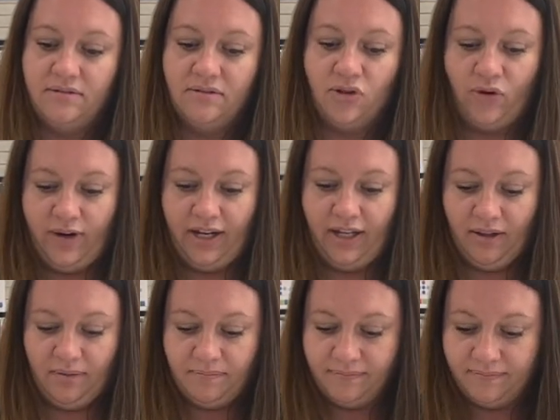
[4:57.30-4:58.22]

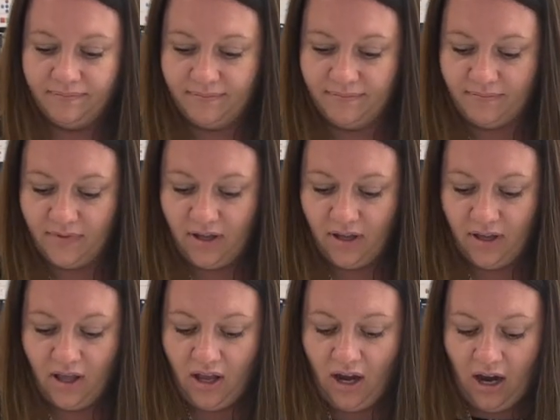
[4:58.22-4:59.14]
curriculum.
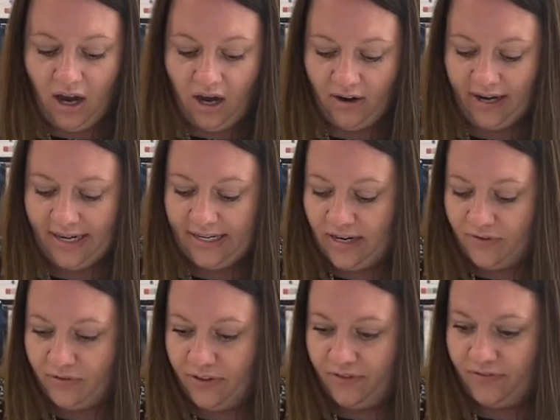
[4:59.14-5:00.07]
All right, now
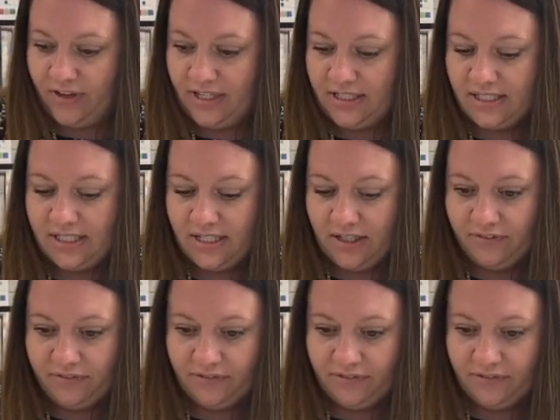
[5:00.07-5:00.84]
for the fun stuff.